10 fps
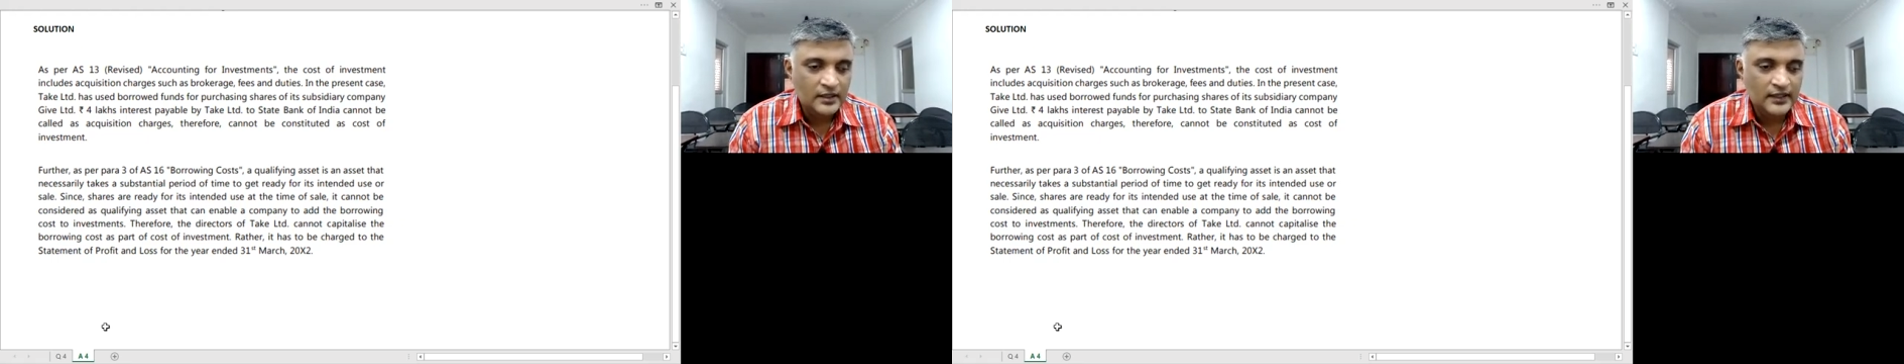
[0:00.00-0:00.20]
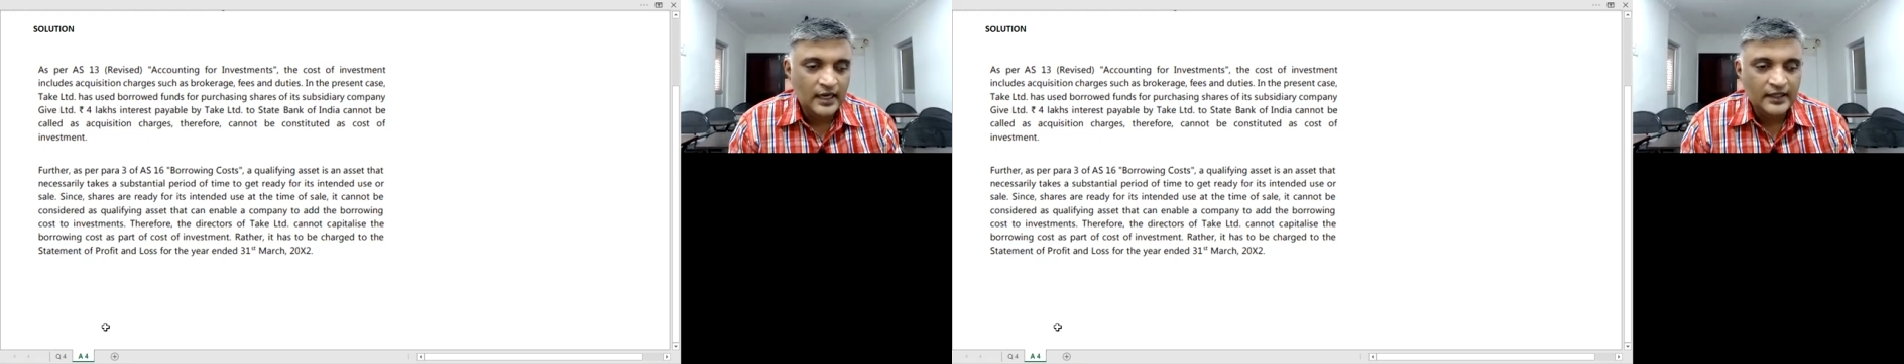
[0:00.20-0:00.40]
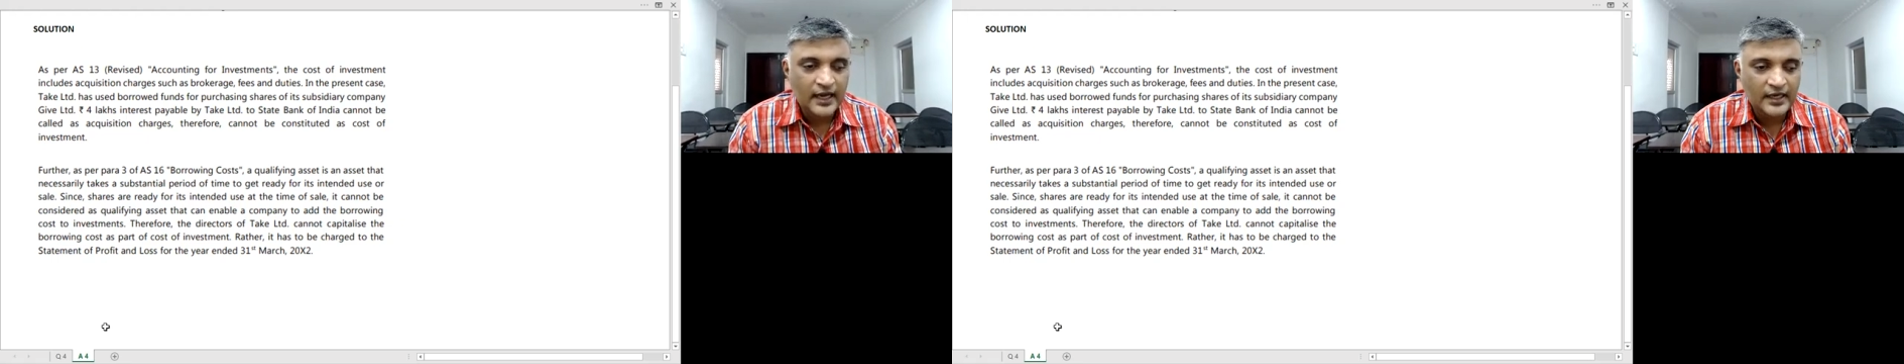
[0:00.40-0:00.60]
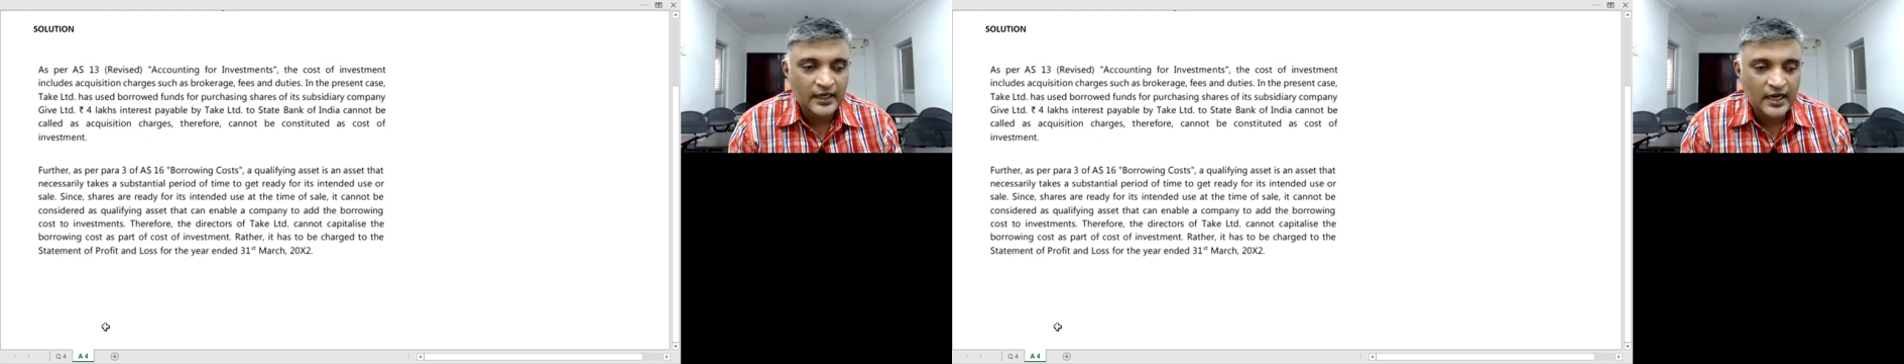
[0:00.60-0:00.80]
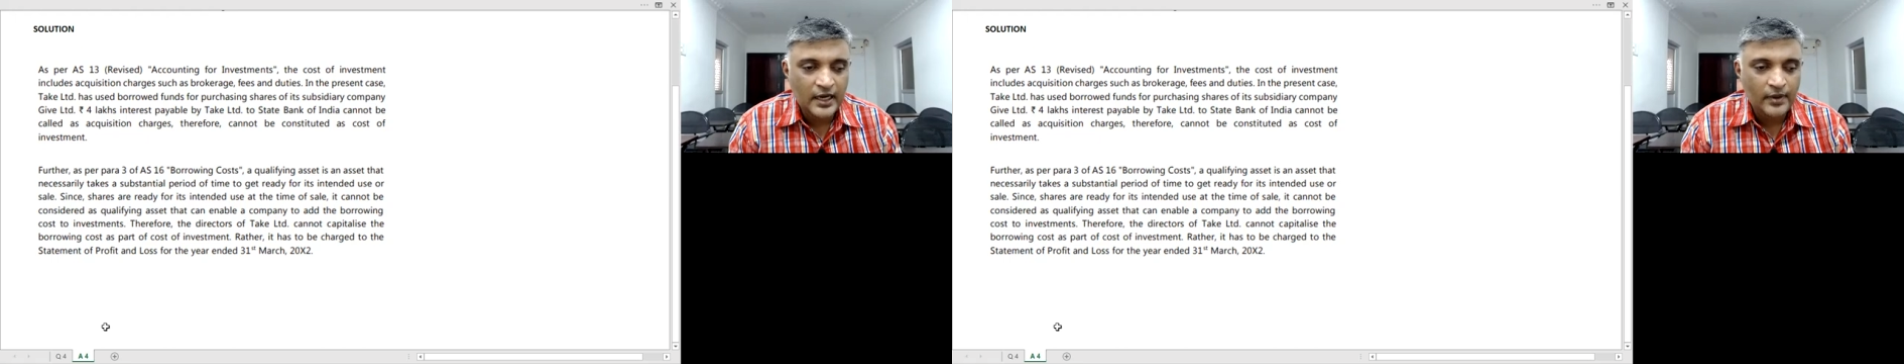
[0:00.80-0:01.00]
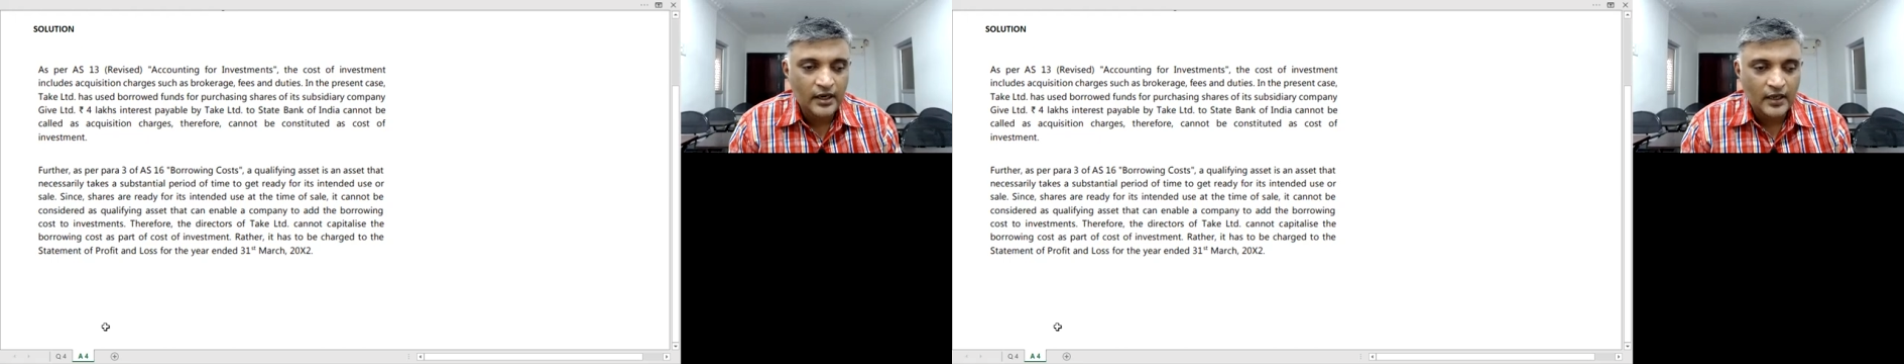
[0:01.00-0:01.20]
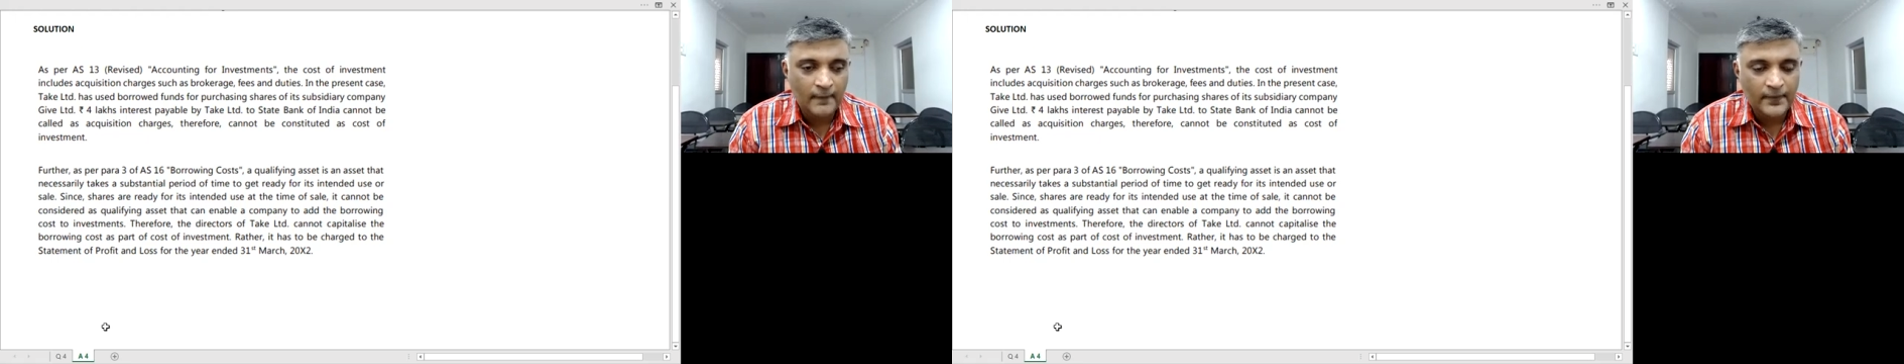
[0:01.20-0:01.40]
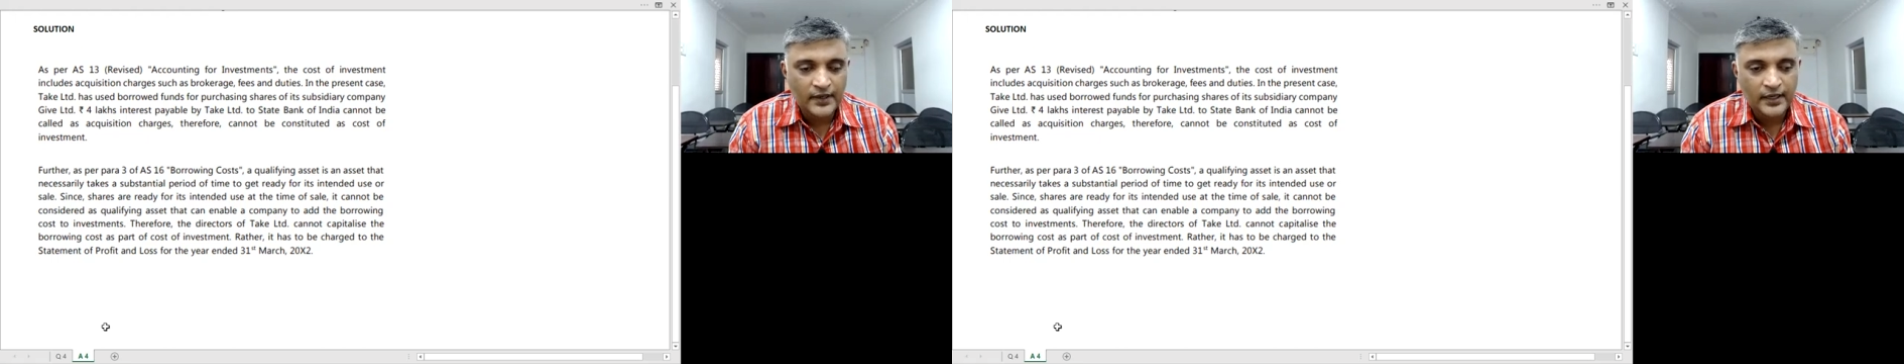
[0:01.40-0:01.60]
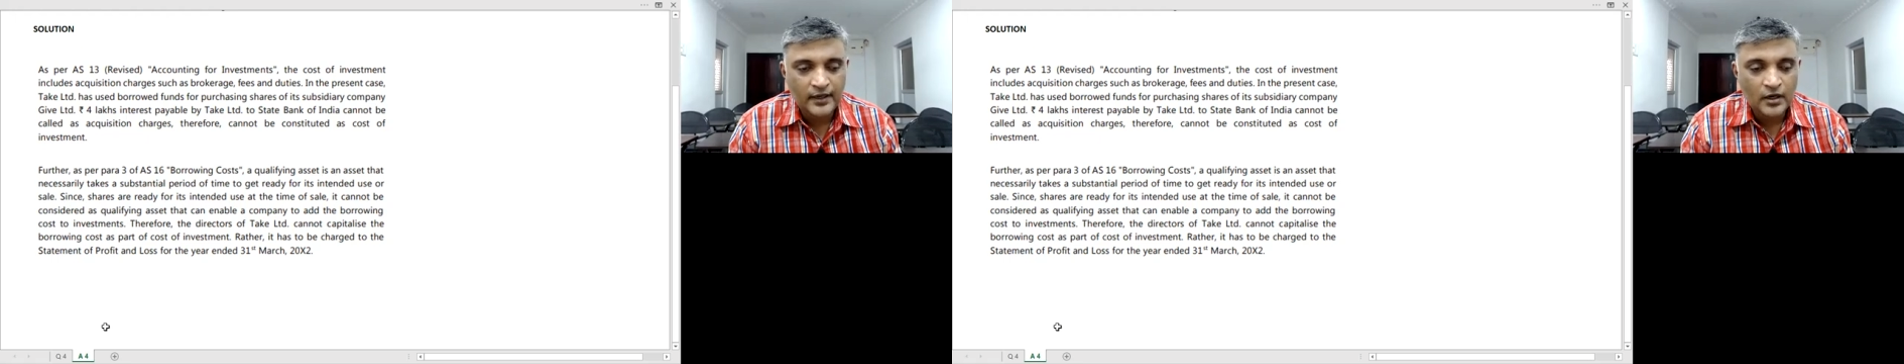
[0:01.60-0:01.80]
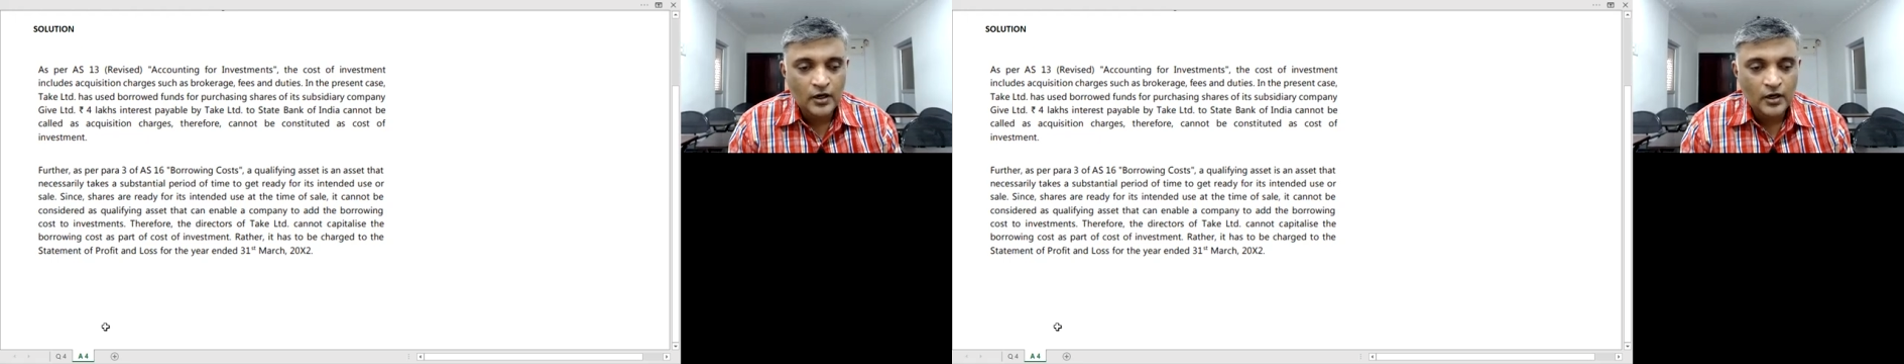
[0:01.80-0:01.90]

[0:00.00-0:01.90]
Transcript: that can enable a company